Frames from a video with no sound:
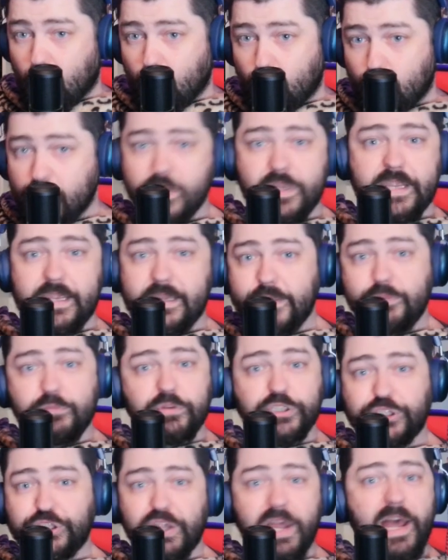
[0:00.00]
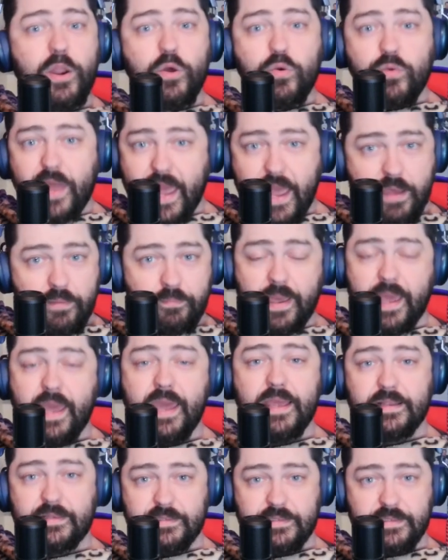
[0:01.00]
we're dealing with shadow
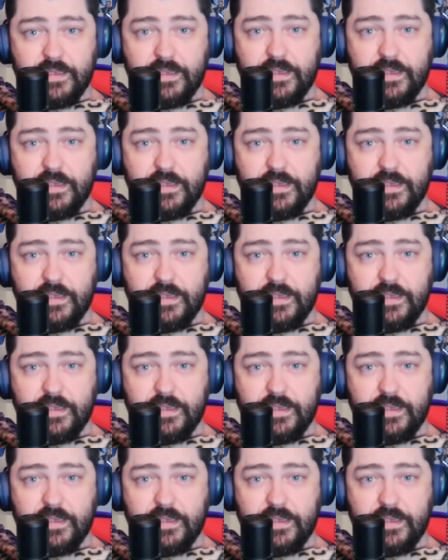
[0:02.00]
campaigns.